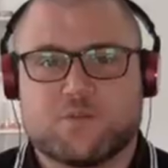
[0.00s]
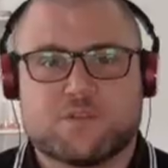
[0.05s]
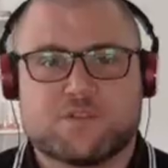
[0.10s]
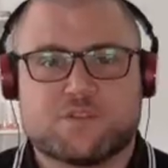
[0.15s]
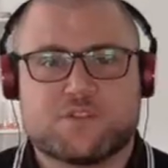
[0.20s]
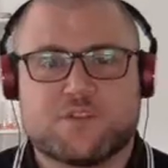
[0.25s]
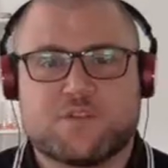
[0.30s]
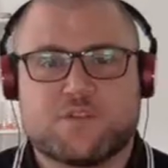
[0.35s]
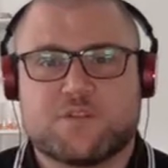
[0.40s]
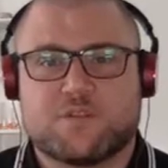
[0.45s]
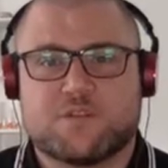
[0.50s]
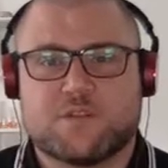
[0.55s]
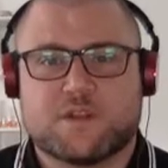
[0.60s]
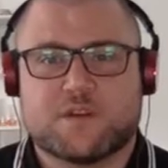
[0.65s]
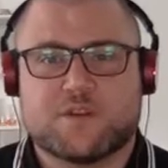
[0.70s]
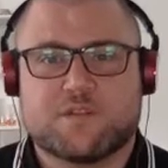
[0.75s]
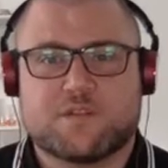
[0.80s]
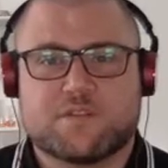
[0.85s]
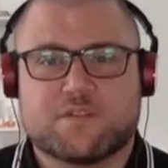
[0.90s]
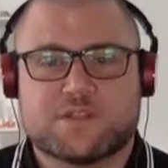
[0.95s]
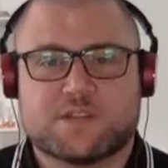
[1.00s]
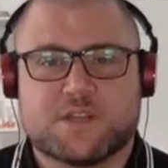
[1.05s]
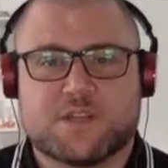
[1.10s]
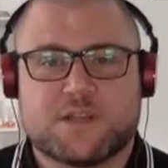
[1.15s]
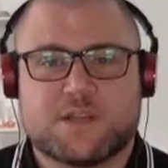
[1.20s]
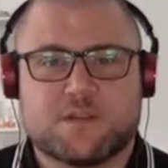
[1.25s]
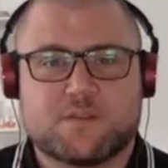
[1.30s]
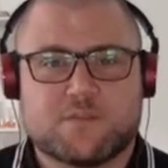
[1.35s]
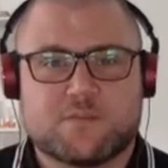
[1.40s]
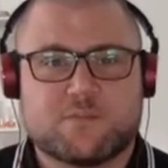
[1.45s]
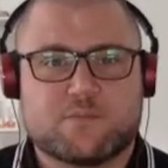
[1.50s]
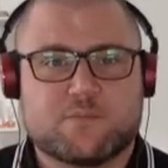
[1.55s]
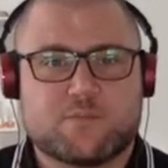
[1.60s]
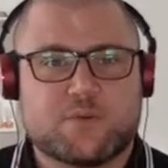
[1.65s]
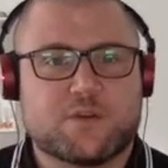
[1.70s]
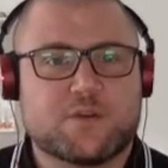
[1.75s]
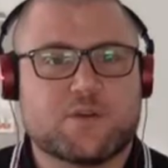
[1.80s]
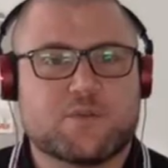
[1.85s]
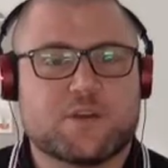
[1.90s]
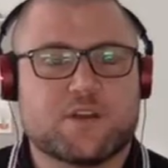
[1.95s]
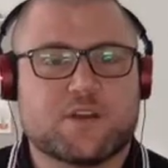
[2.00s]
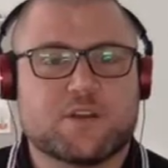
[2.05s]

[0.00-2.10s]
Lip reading: do you think of as a Booker winner?